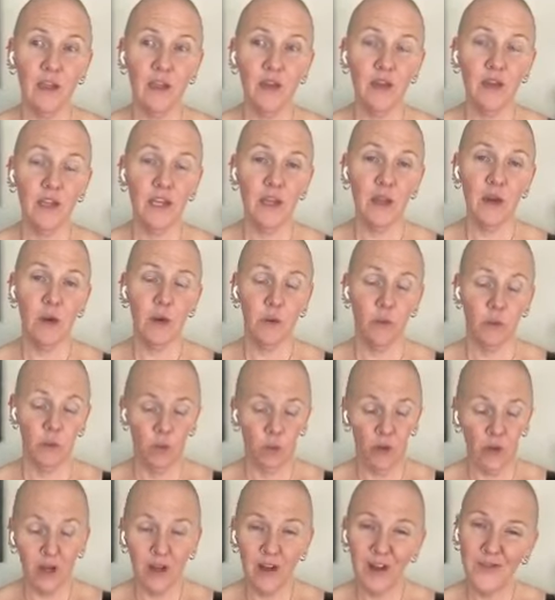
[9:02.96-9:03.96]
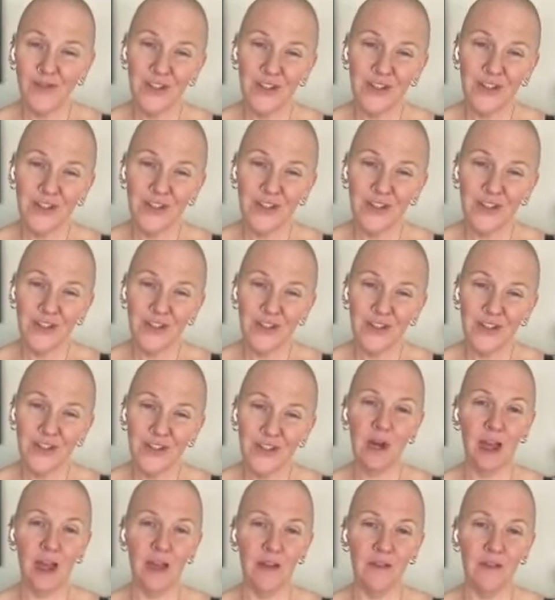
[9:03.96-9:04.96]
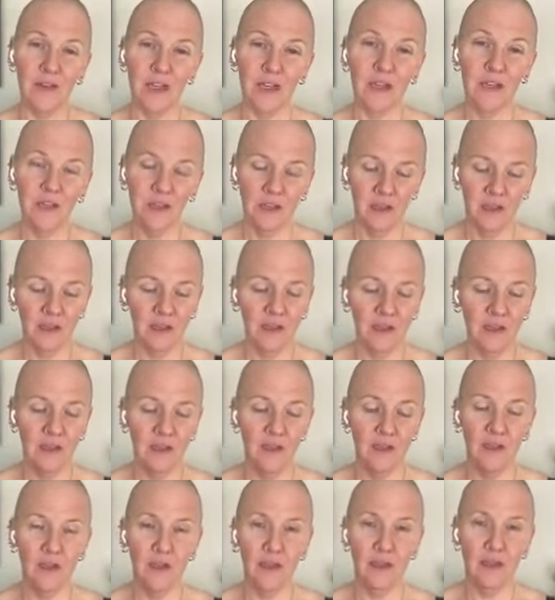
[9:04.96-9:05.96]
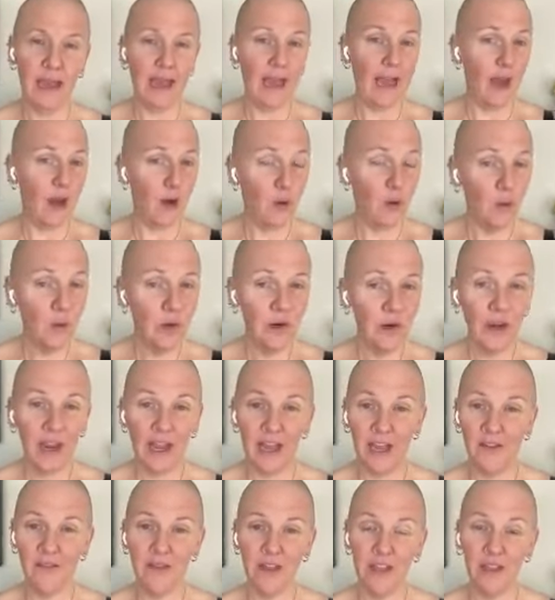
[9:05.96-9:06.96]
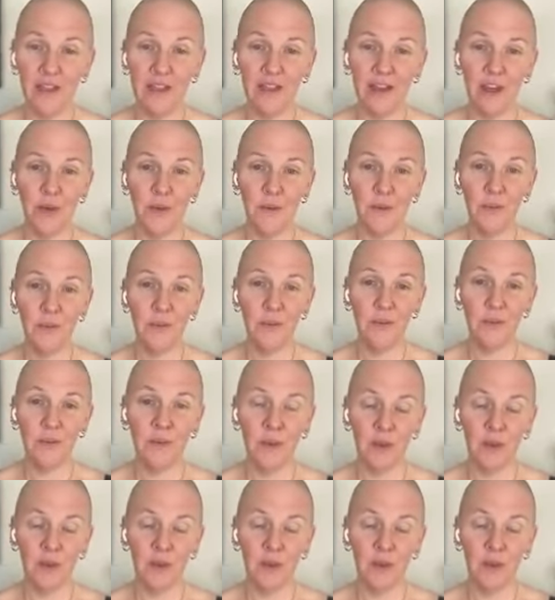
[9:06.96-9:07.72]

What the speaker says: and look at what conversations we're having, how we're having them,